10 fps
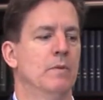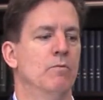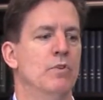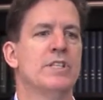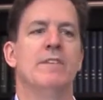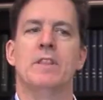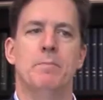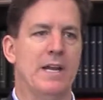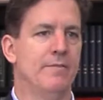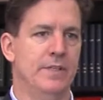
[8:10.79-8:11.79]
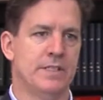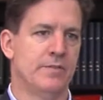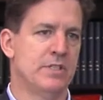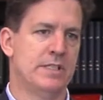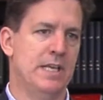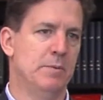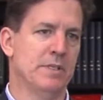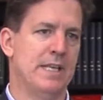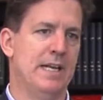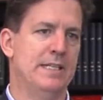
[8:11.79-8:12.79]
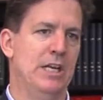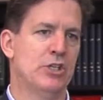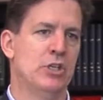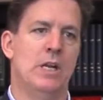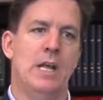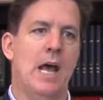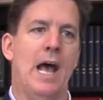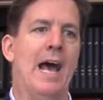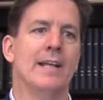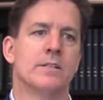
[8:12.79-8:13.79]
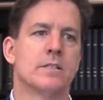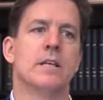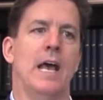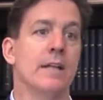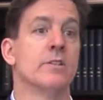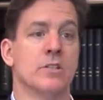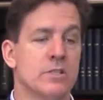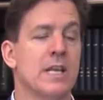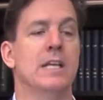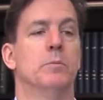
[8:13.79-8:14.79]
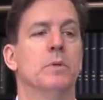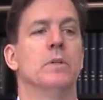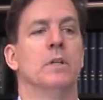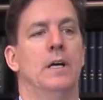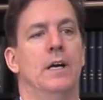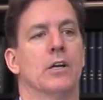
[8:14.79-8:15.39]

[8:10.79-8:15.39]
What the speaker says: receiving the benefits of sustainable sanitation at sustainable